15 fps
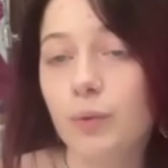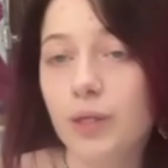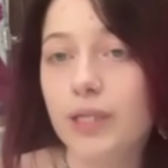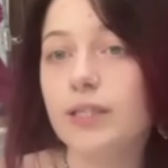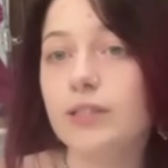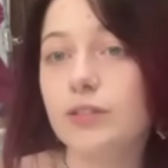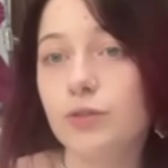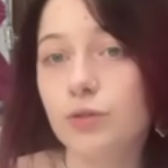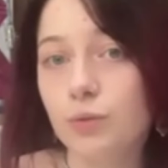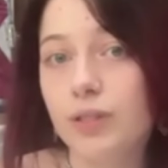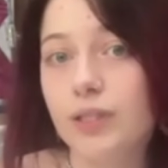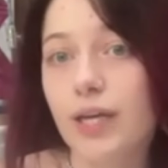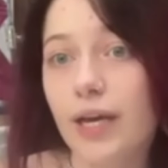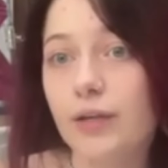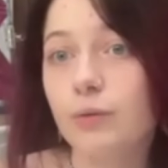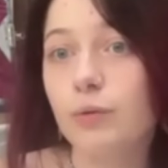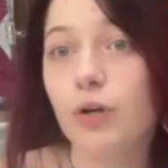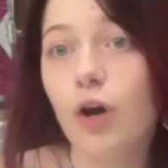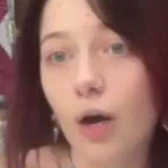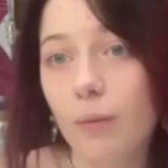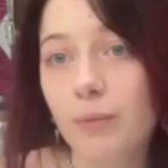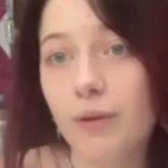We need to get you to
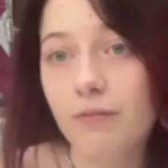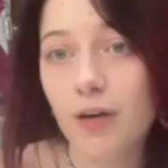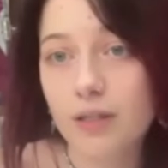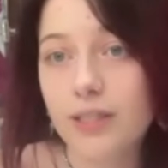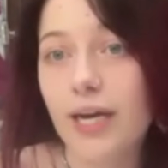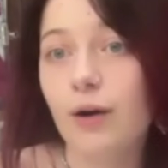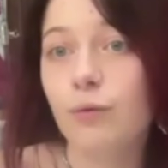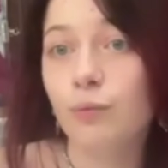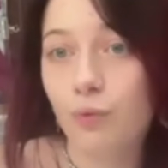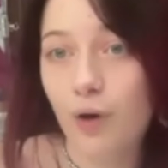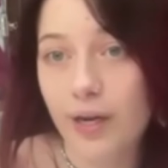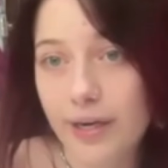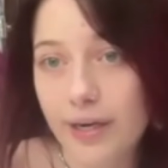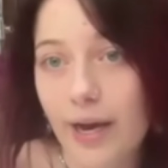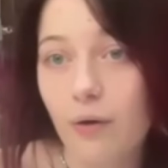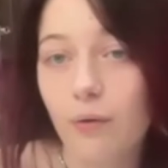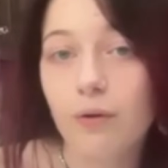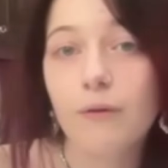calm the fuck down right now.